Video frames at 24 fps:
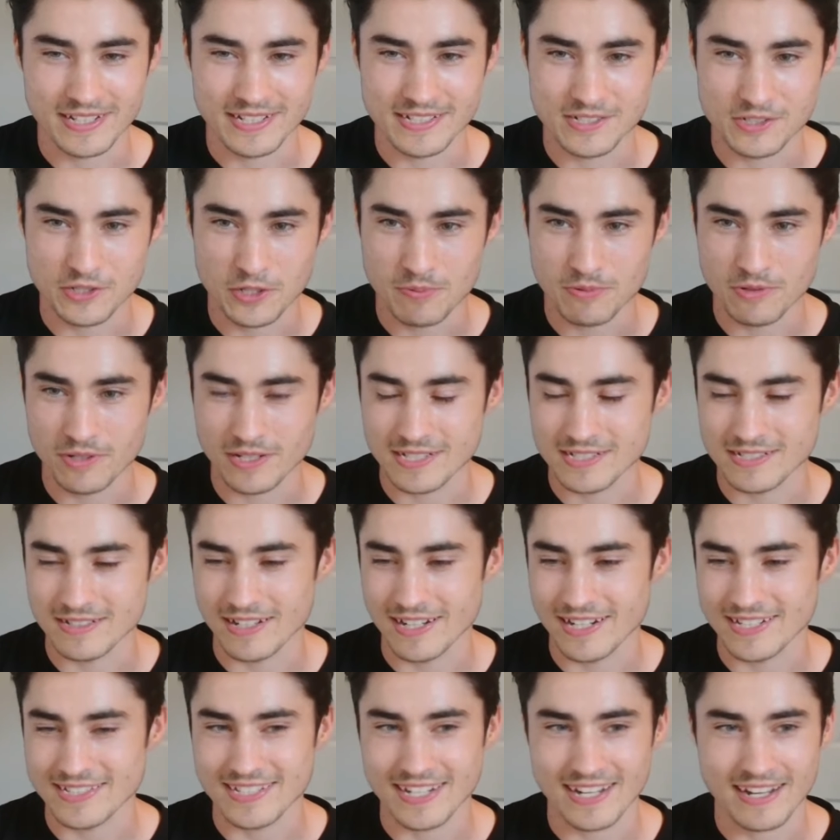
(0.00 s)
Super
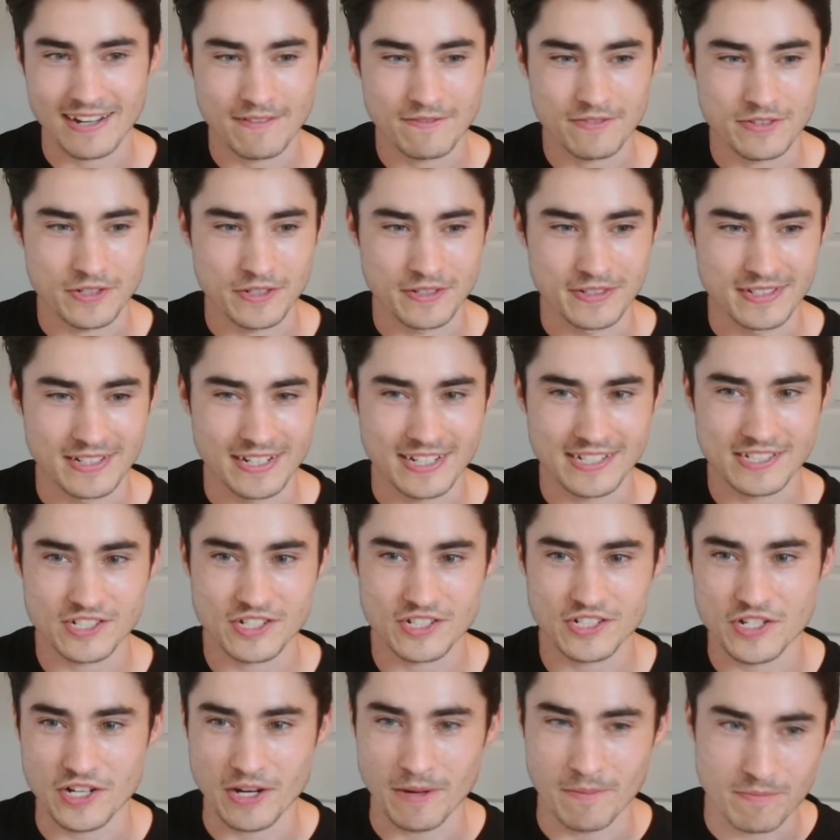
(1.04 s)
excited to have you. Let's
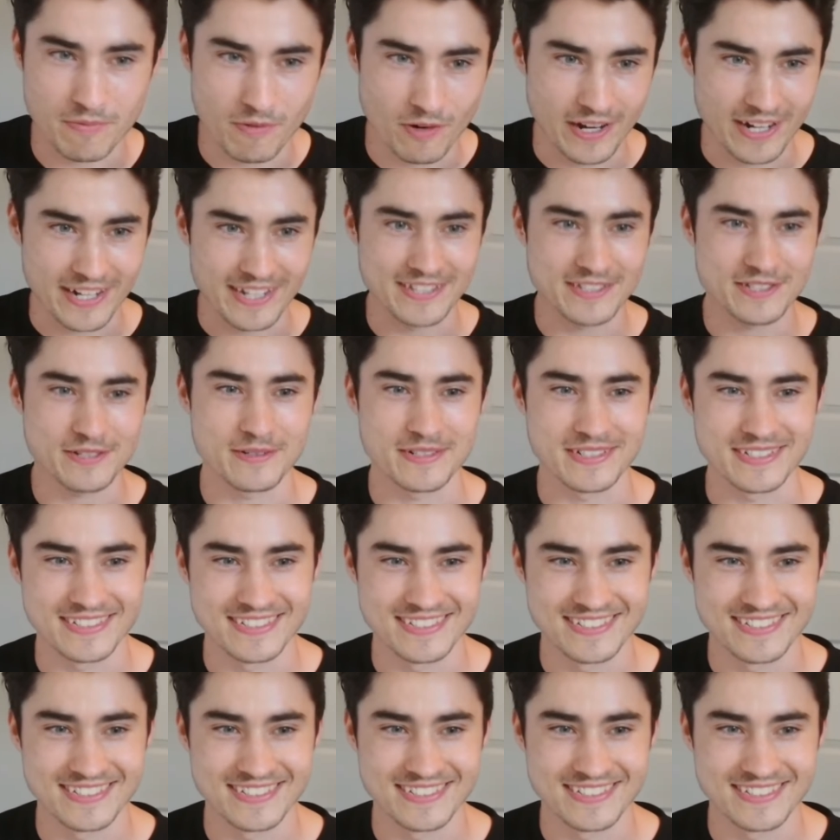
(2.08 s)
just jump right into it.